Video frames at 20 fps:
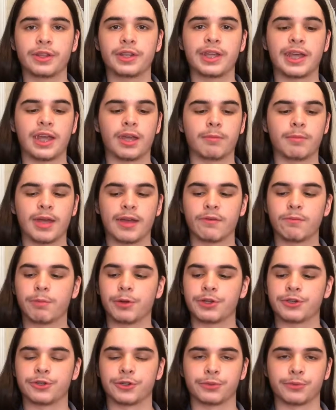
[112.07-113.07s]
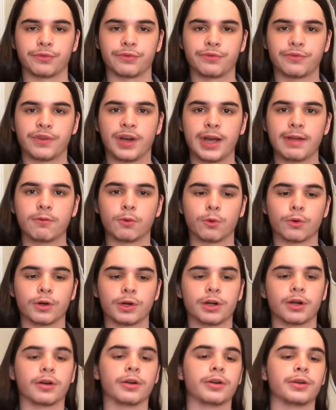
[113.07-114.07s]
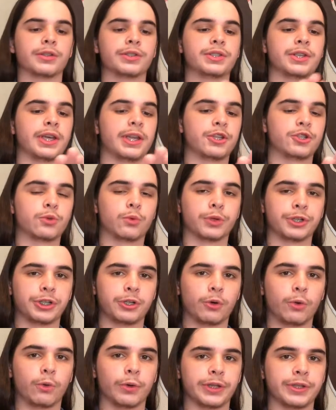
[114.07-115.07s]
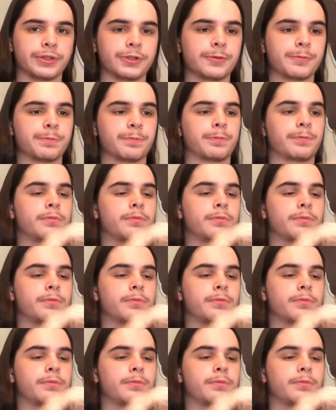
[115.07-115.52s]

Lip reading: of the game, everybody starts with 5 ore cards and 20 coins.